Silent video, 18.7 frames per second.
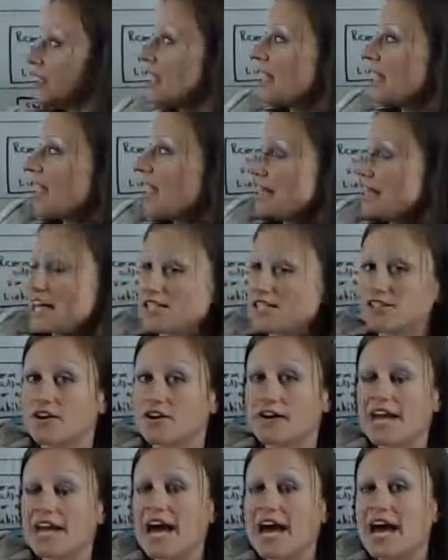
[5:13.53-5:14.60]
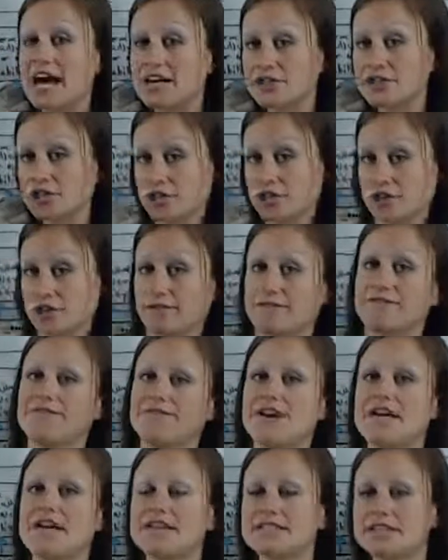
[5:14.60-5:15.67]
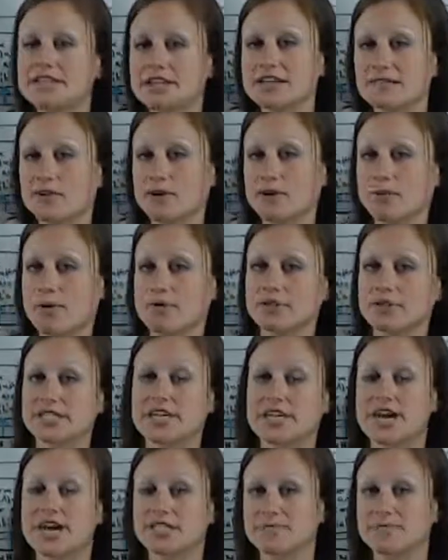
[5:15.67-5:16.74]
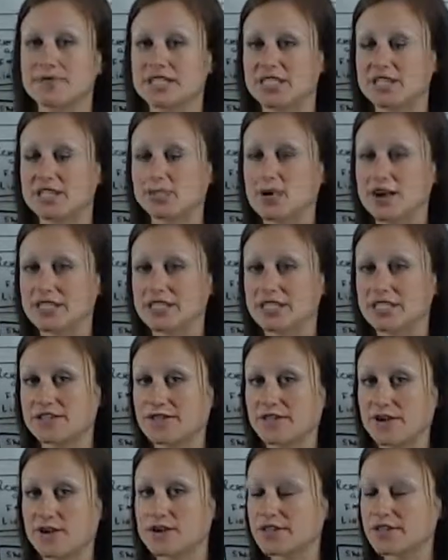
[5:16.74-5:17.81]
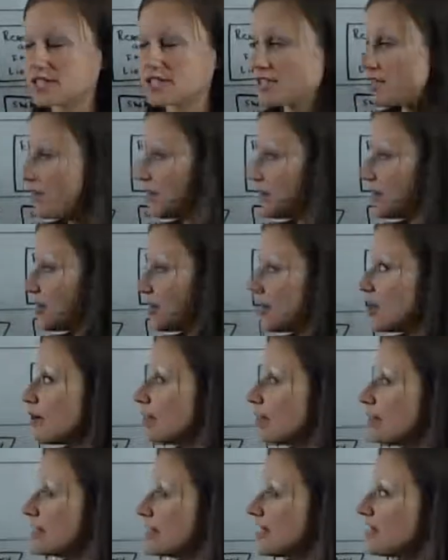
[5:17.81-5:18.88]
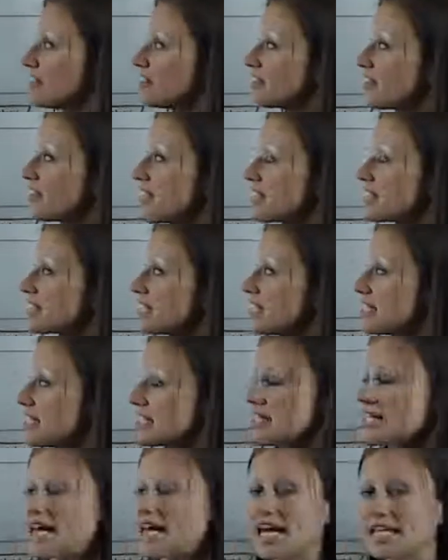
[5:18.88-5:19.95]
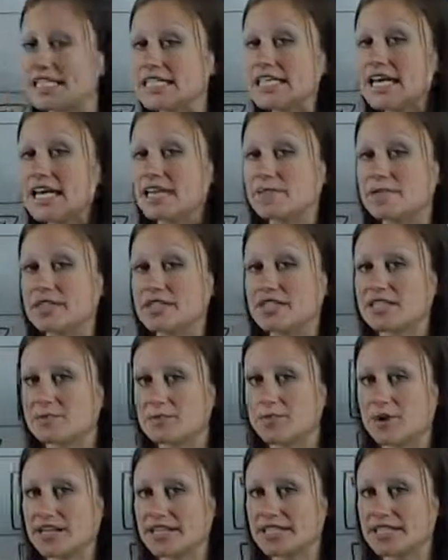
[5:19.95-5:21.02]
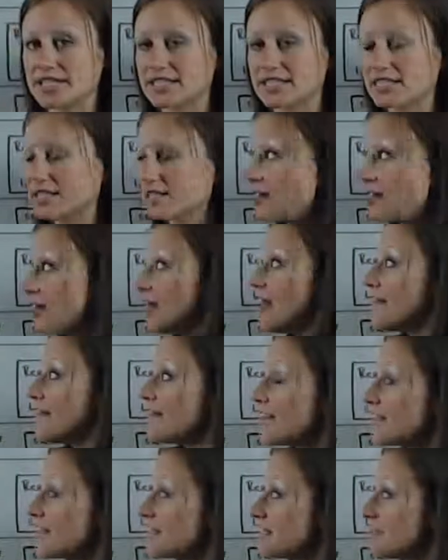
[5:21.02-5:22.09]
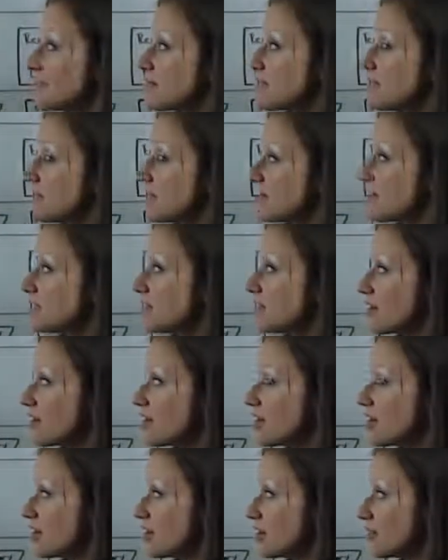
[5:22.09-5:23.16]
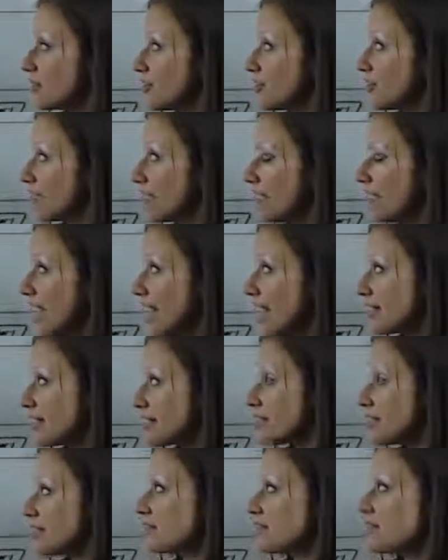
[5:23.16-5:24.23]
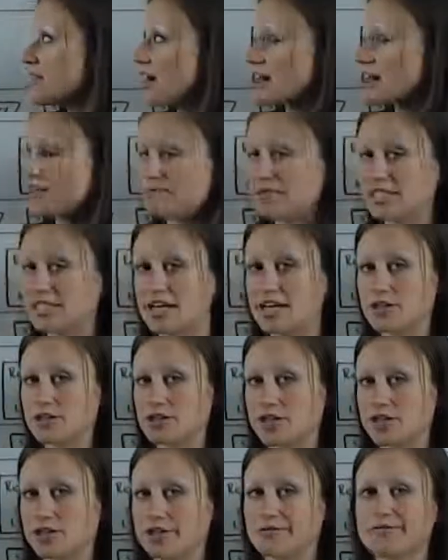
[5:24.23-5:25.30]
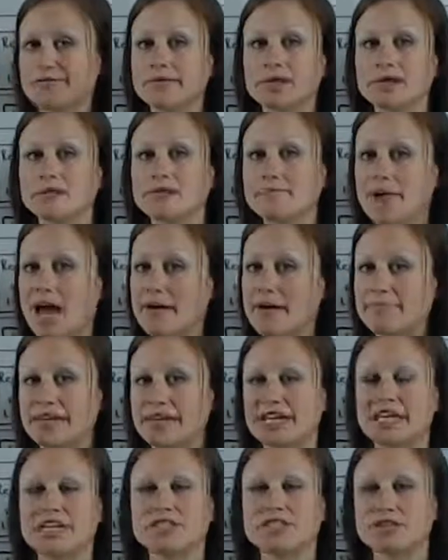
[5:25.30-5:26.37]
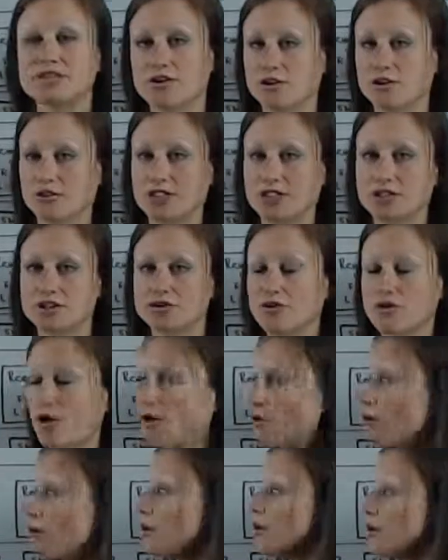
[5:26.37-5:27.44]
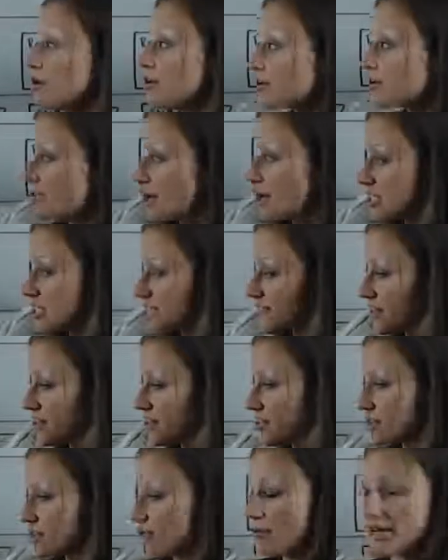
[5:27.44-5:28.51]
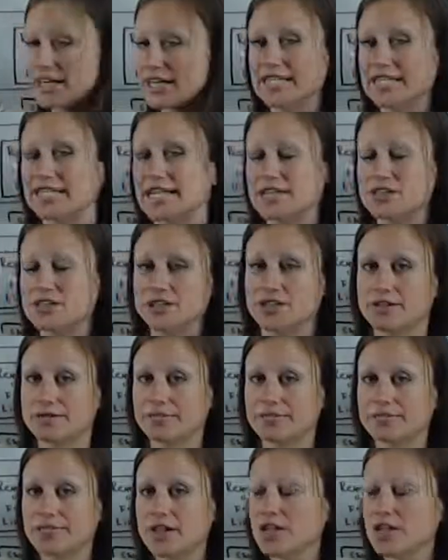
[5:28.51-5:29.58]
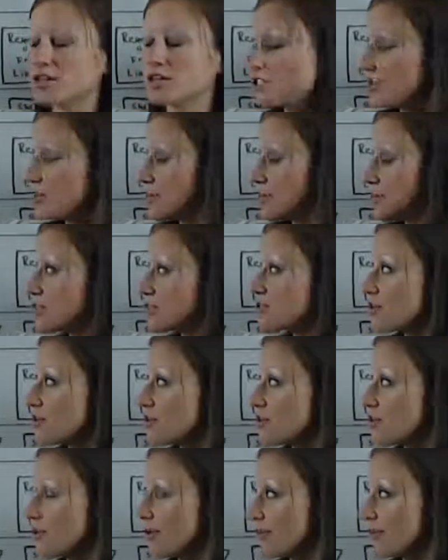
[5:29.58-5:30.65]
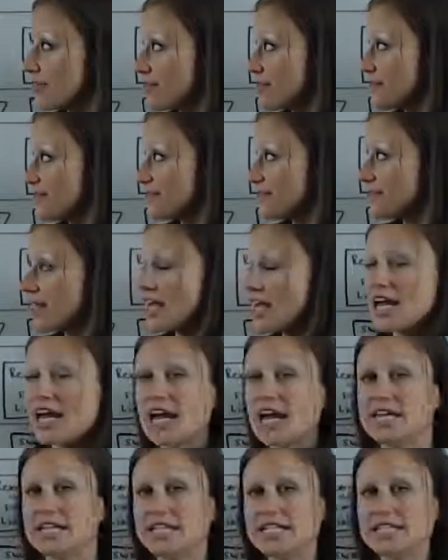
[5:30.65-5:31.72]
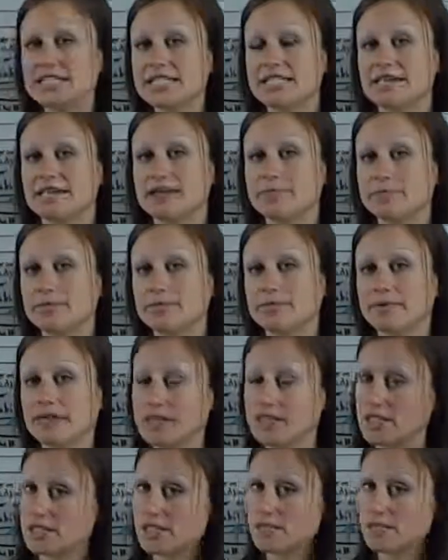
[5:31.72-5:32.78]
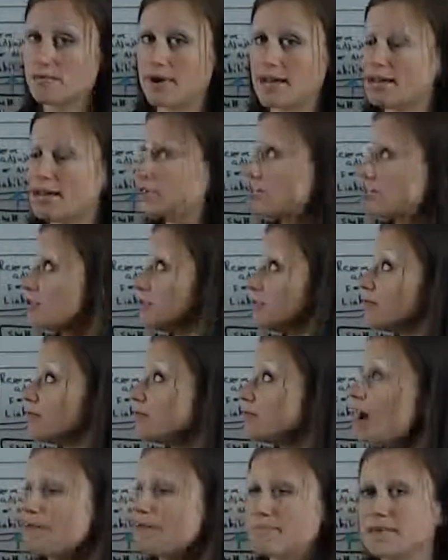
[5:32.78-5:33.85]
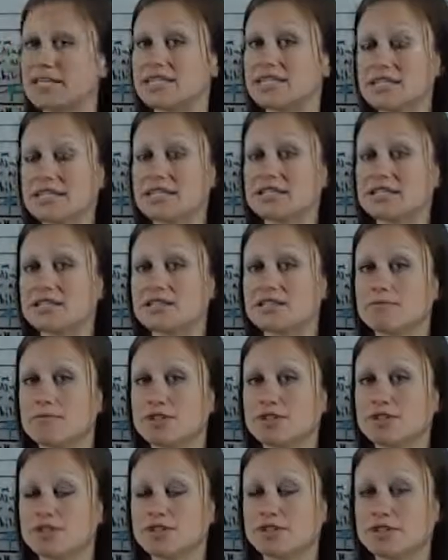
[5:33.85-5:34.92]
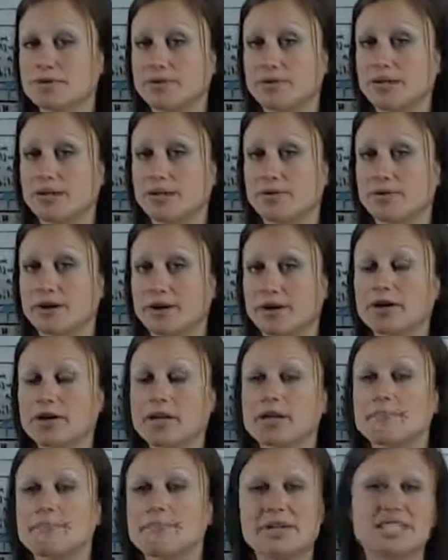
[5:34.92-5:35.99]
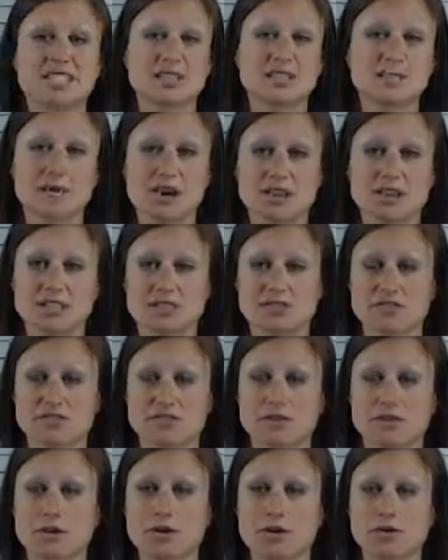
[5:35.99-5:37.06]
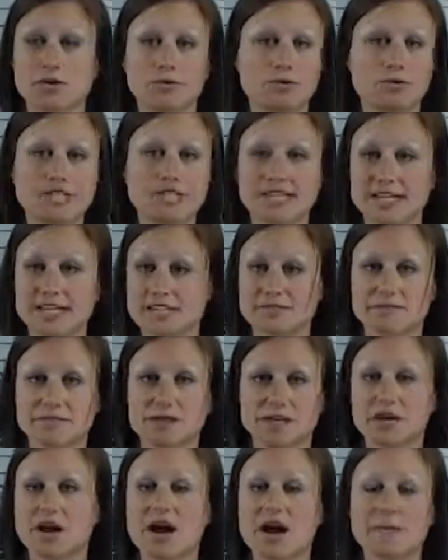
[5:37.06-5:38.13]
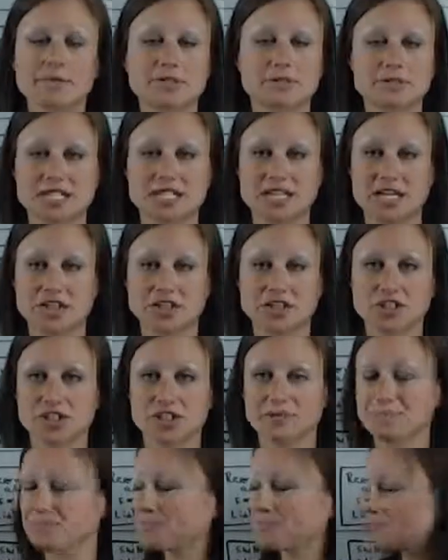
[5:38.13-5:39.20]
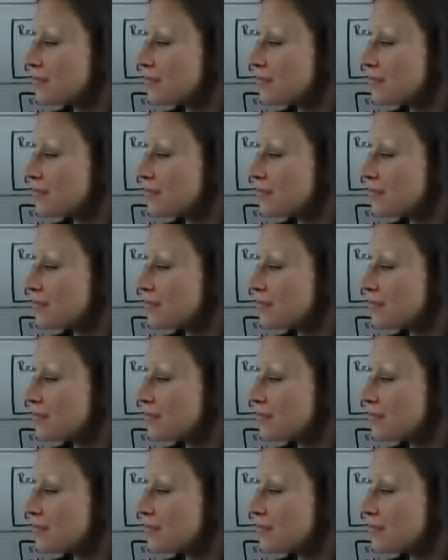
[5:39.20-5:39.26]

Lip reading: and hits our cash phase of the quote-to-cash business process first. But nonetheless, it is an end-to-end business process that needs to be considered when you're looking at documentation, mapping, internal control, cross-functional organization, so on and so forth. An easy tip, an easy way to not miss this when you're doing your business process review, assessment, optimization,